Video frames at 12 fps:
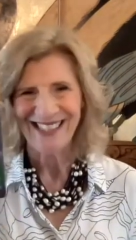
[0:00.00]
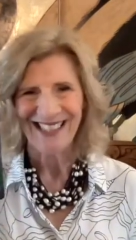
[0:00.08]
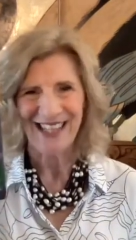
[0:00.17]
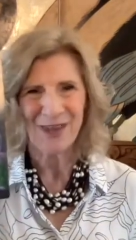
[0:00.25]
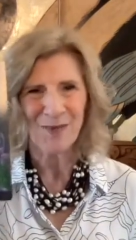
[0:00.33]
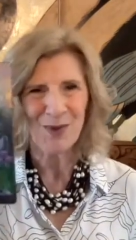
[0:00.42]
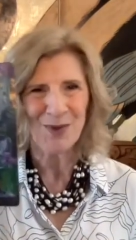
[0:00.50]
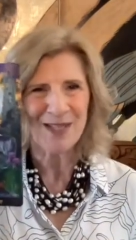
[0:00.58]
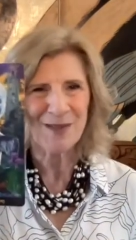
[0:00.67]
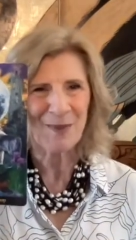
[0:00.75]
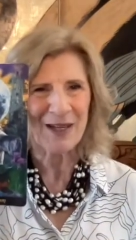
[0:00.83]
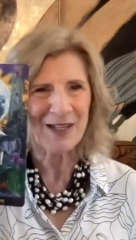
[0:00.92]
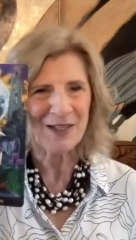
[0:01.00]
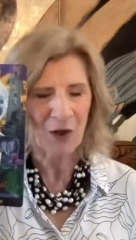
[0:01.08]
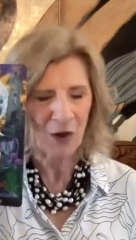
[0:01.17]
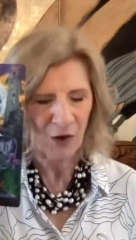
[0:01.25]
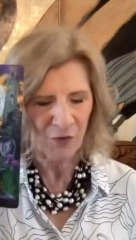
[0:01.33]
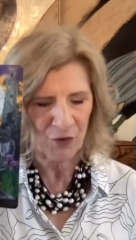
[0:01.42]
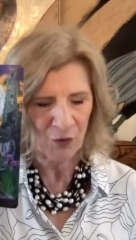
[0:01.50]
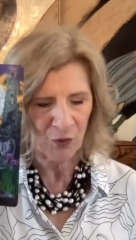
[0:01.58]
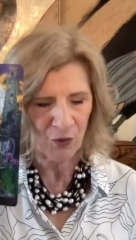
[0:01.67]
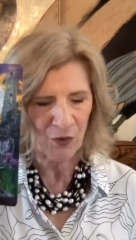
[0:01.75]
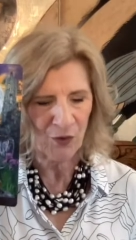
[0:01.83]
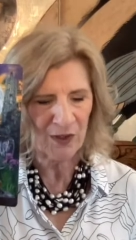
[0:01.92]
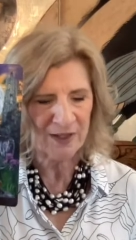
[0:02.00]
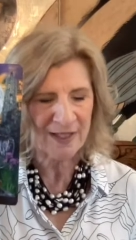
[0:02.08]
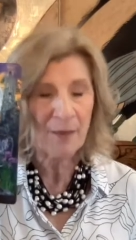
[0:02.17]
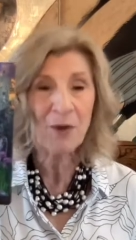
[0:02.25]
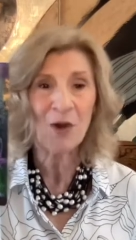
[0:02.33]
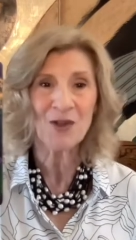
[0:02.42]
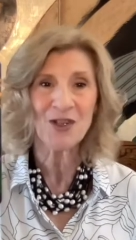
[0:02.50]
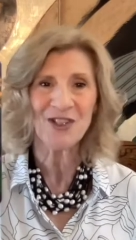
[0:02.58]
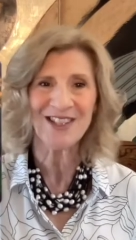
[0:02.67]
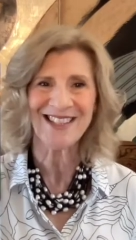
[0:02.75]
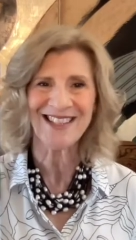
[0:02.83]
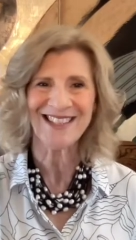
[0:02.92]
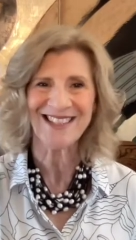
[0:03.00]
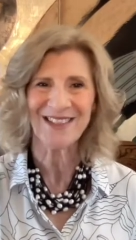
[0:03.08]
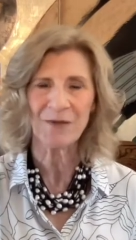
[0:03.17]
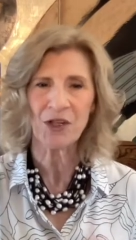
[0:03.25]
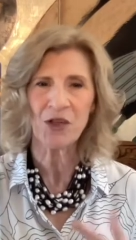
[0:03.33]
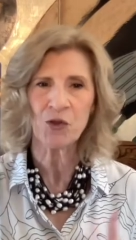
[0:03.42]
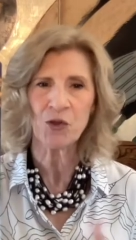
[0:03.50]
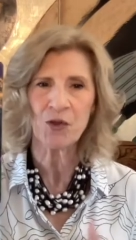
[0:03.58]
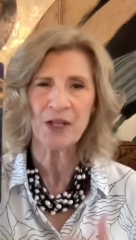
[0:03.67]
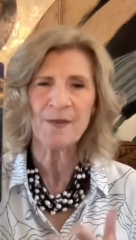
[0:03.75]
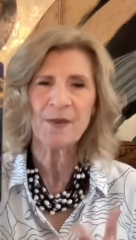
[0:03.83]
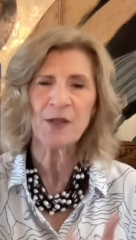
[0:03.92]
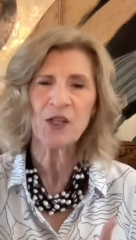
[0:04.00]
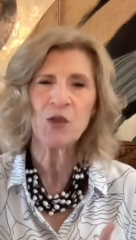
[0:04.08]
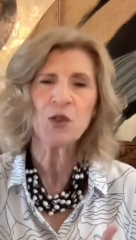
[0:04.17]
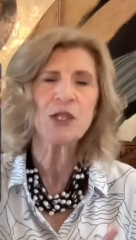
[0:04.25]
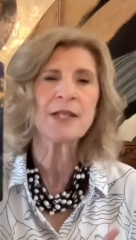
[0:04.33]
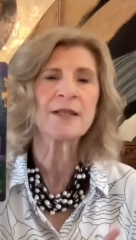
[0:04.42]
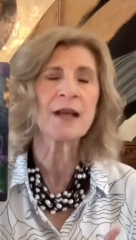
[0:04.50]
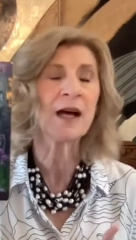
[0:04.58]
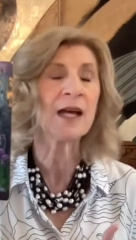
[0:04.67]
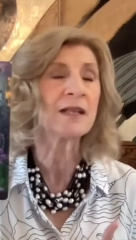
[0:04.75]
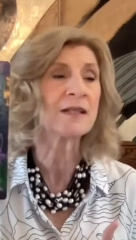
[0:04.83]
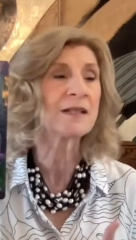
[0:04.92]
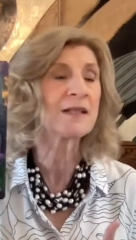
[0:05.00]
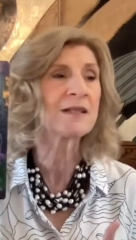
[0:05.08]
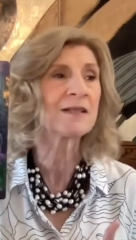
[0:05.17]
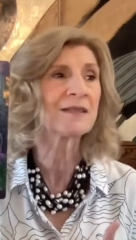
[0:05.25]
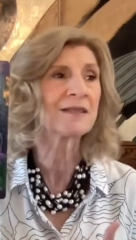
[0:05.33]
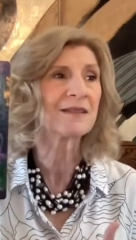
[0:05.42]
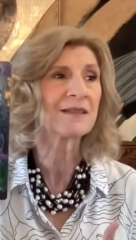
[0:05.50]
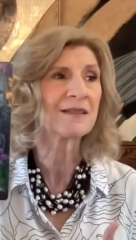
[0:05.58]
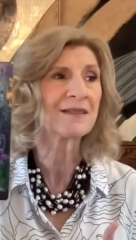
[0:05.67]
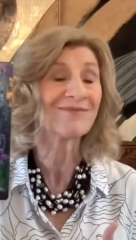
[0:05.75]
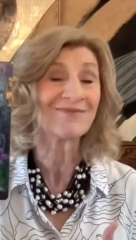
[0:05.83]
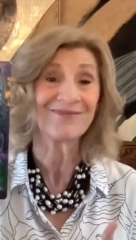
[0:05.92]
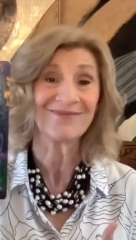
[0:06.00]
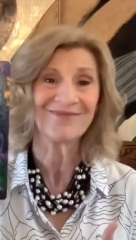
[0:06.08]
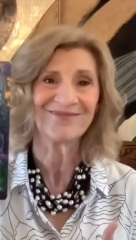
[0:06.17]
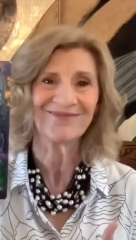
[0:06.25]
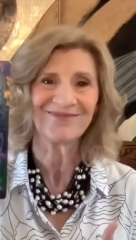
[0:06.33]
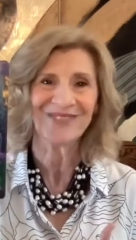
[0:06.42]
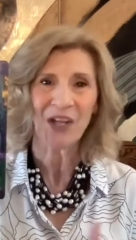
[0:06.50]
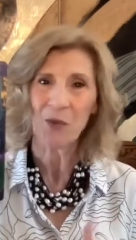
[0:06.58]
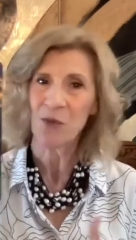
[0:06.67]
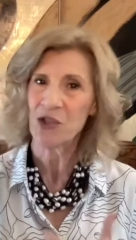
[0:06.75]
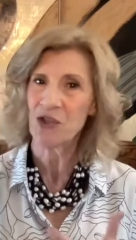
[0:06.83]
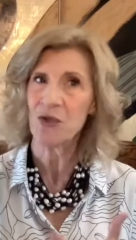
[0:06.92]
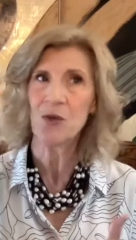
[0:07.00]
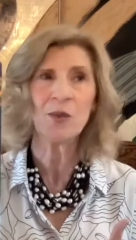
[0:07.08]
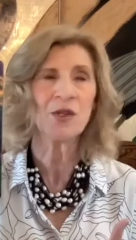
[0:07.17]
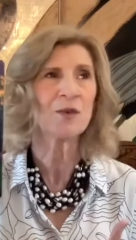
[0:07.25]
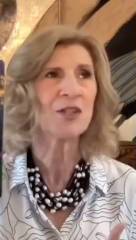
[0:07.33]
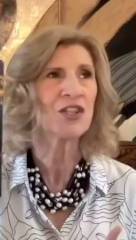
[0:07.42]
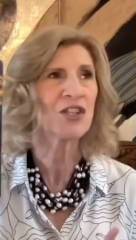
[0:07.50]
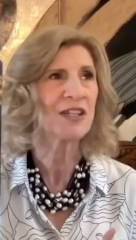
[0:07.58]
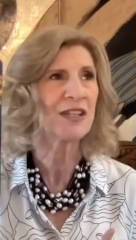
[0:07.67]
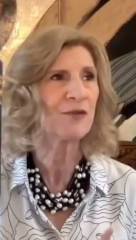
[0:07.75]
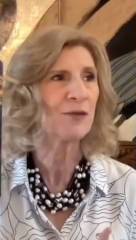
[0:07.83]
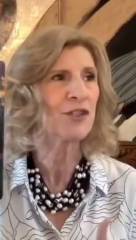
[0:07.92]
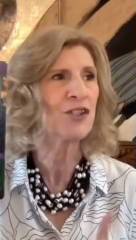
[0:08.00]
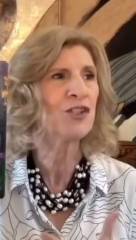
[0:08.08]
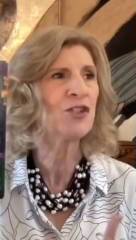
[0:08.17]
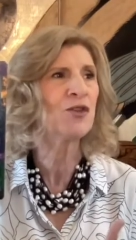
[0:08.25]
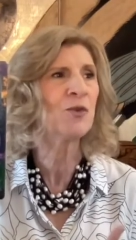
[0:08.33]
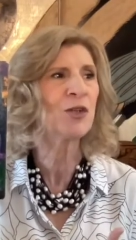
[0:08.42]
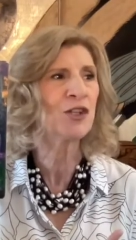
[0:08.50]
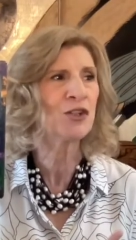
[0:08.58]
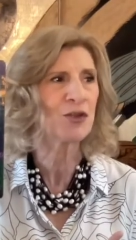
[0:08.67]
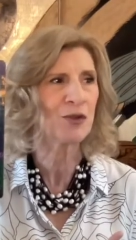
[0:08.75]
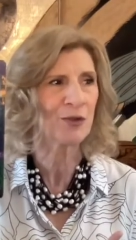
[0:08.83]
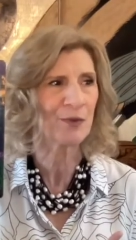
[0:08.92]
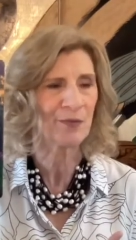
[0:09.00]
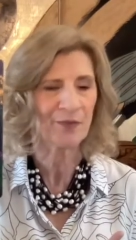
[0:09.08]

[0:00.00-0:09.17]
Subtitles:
and the moon speaks of your subconscious. What are your dreams? What are your desires? What do you want to achieve? What do you want to do?